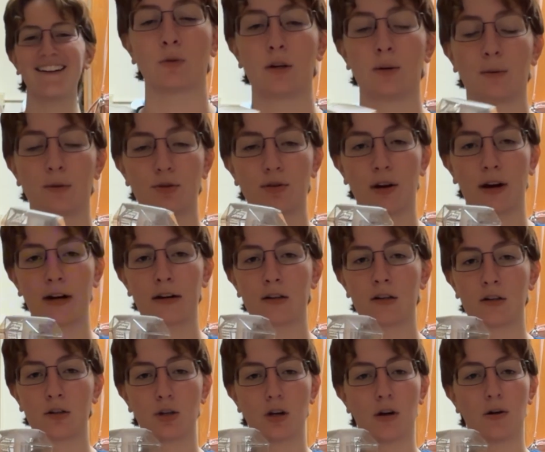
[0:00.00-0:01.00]
We were trying to
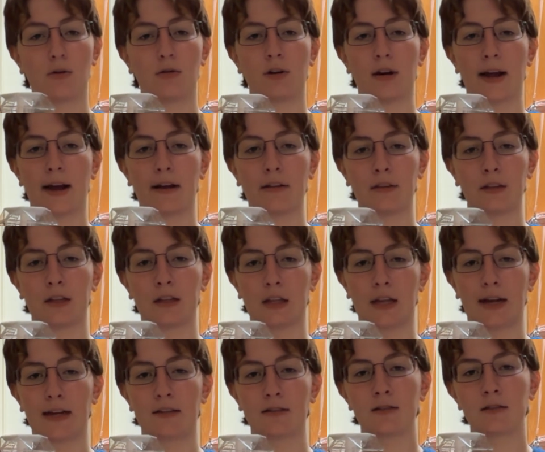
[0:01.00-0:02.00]
tone down the
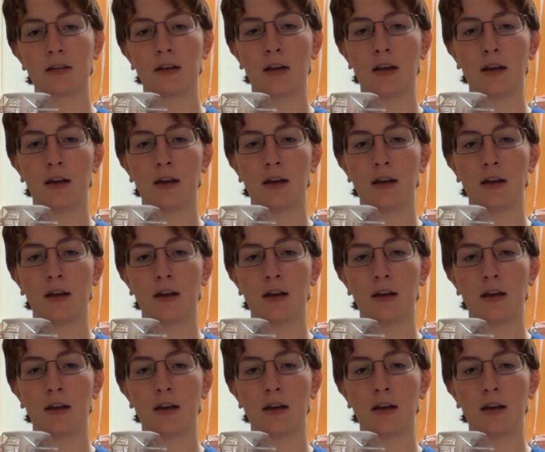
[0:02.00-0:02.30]
lights